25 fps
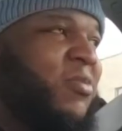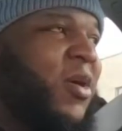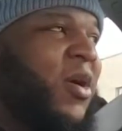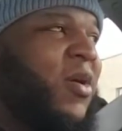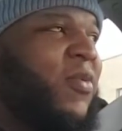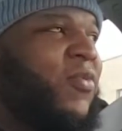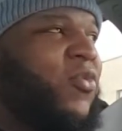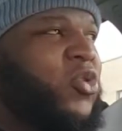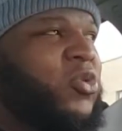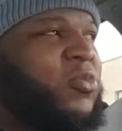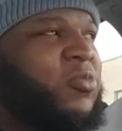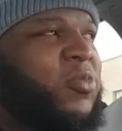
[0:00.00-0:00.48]

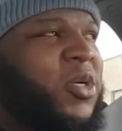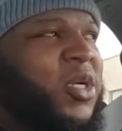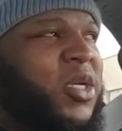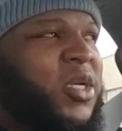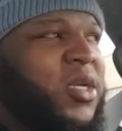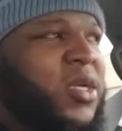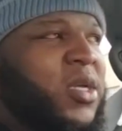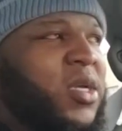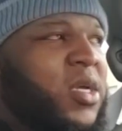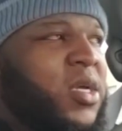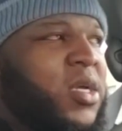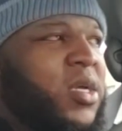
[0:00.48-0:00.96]
Brown voice. But,
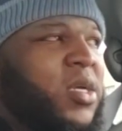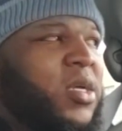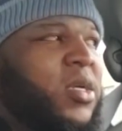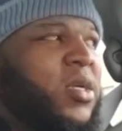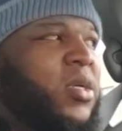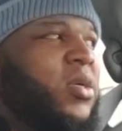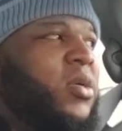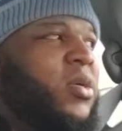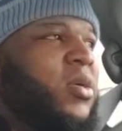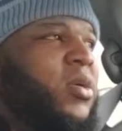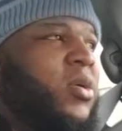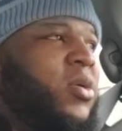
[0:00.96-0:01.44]

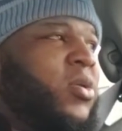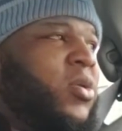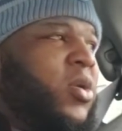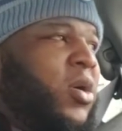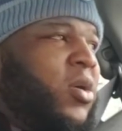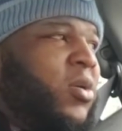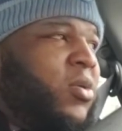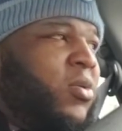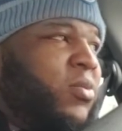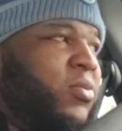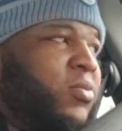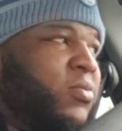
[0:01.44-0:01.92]
you
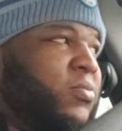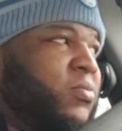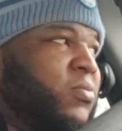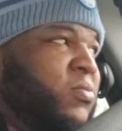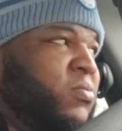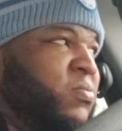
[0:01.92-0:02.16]
know,